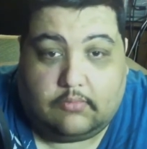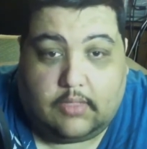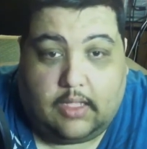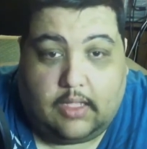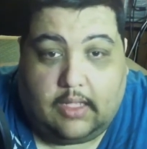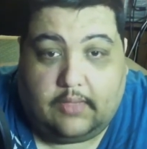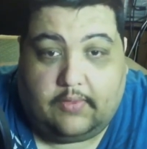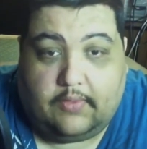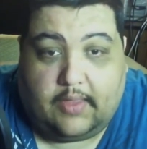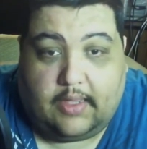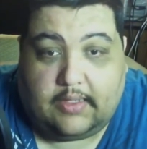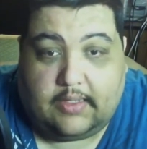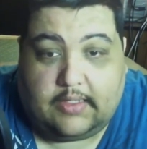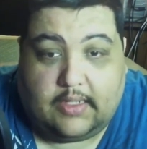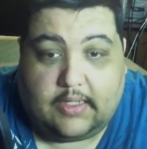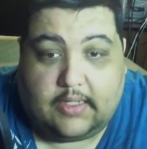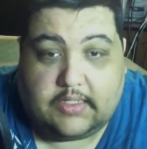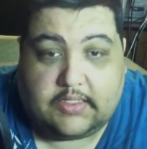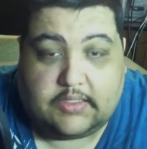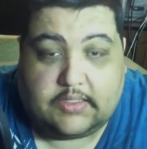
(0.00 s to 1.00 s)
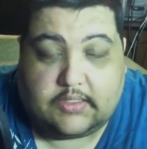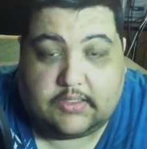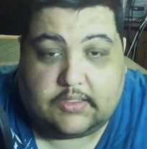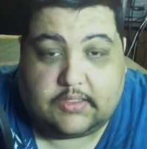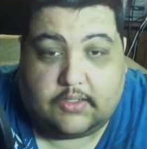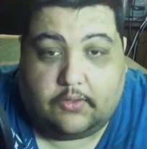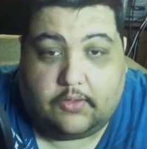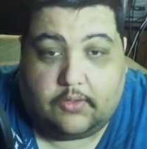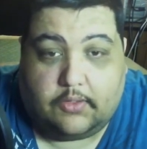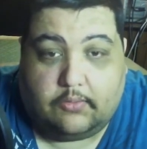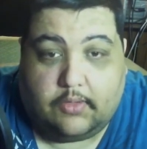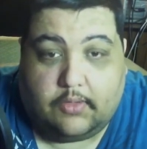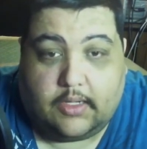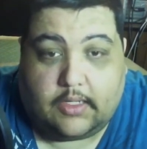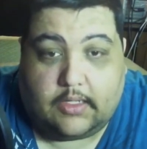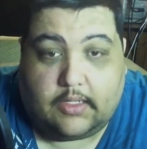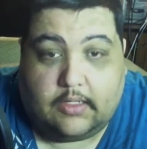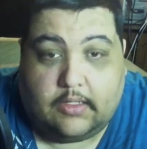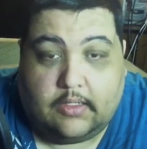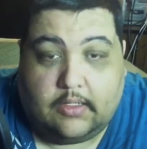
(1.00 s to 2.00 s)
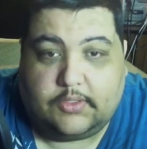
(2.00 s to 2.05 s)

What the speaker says: on that day since it's already ready.